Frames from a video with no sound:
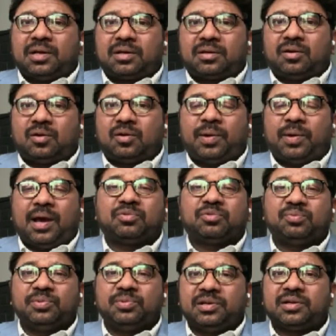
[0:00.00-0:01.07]
like Pap
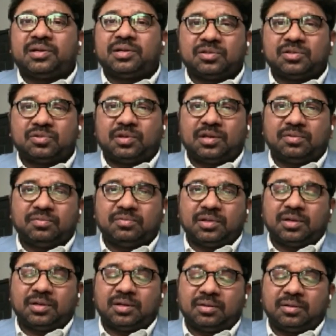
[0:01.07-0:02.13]
smear is one of
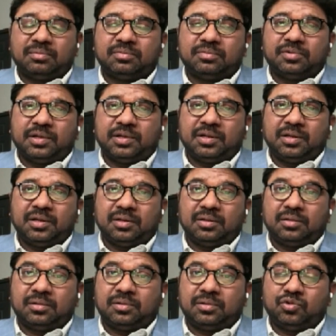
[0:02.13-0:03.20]
the very
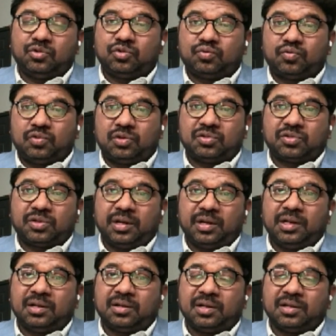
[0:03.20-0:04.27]
useful
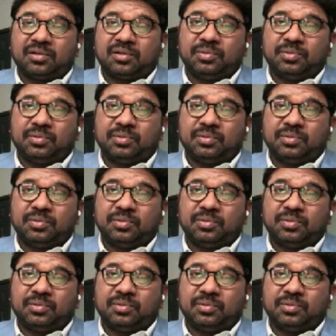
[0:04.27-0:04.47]
screening tests,